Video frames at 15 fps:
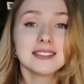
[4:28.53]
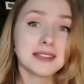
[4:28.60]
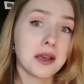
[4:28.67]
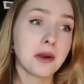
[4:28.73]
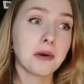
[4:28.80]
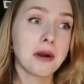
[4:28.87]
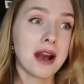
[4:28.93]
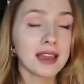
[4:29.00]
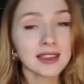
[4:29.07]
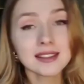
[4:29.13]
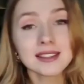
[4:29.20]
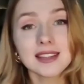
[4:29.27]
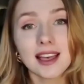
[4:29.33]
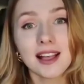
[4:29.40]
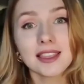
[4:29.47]
So I
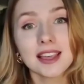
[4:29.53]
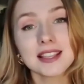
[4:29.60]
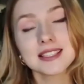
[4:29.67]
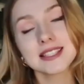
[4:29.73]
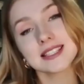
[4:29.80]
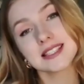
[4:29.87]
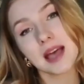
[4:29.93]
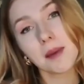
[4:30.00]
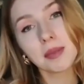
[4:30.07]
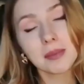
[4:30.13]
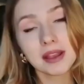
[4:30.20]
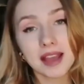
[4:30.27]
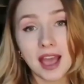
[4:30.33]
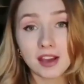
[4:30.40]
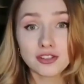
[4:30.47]
can tell that the
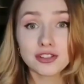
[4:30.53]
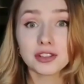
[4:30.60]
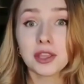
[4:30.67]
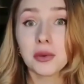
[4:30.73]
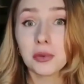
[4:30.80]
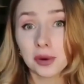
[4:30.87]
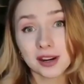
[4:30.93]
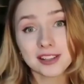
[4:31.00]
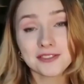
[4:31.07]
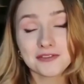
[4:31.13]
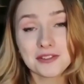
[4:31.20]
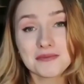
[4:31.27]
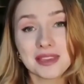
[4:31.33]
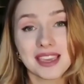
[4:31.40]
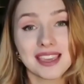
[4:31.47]
supplement actually worked
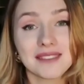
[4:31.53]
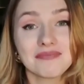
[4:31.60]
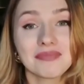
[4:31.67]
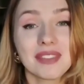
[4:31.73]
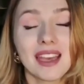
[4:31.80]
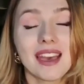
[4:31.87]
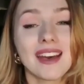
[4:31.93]
for me,